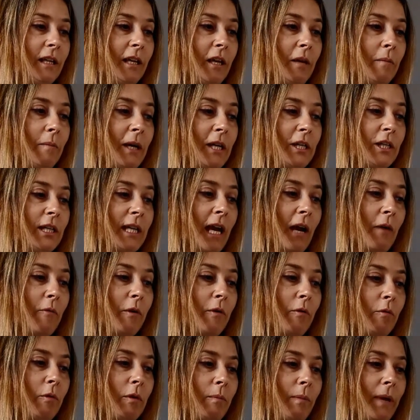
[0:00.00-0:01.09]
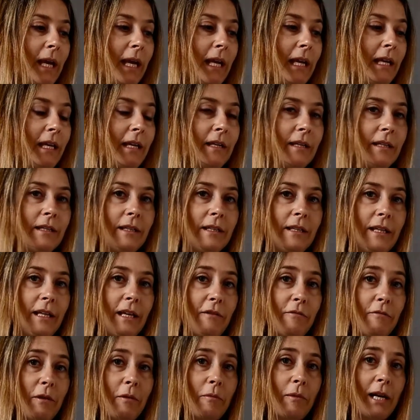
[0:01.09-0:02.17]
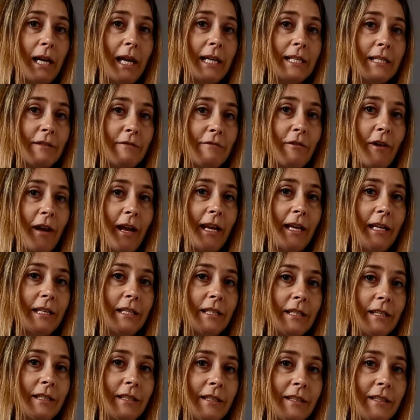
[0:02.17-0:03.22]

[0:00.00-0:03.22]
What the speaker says: Imagine how we would be if we were less afraid.